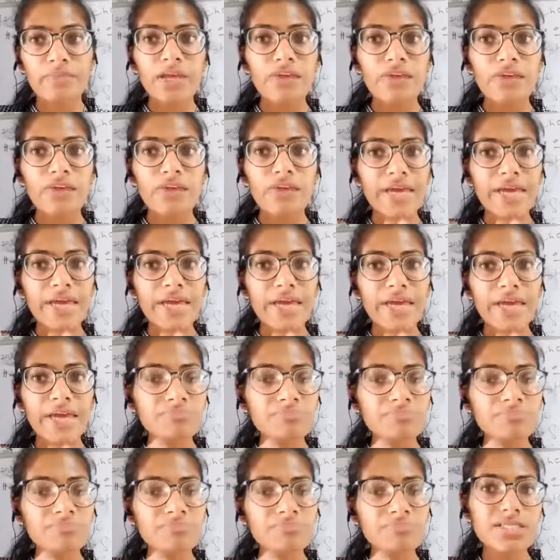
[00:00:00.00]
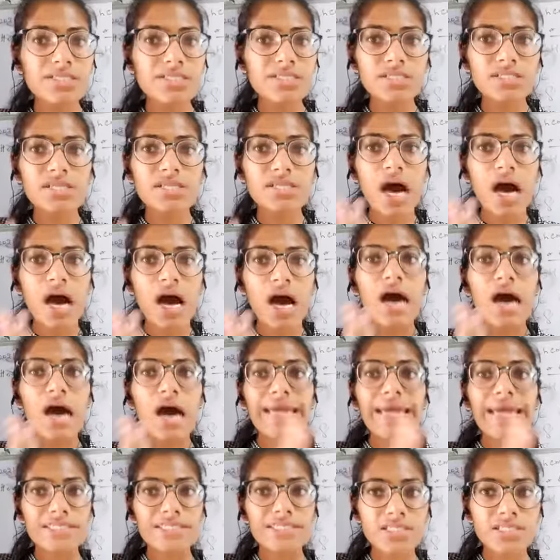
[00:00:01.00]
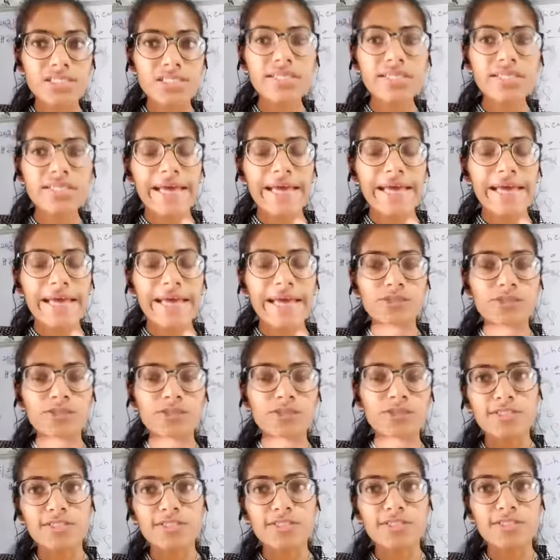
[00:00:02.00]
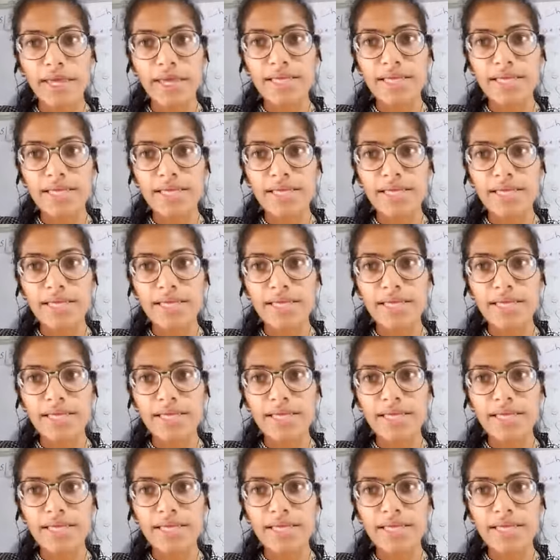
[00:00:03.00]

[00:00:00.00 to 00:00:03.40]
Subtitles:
We have completed our acid as well as base,